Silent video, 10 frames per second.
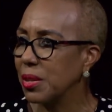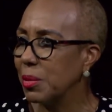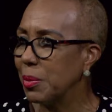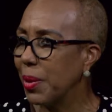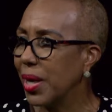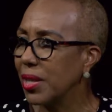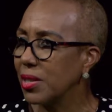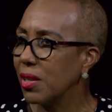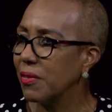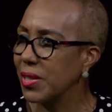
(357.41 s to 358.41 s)
to be part
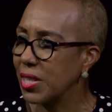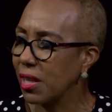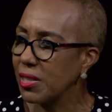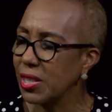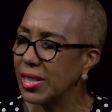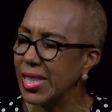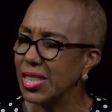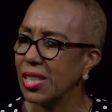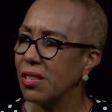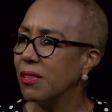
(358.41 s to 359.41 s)
of this
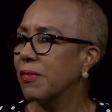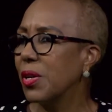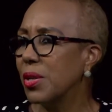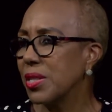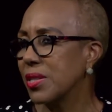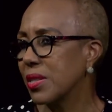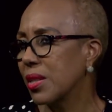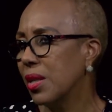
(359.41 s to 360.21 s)
consultation, and of course,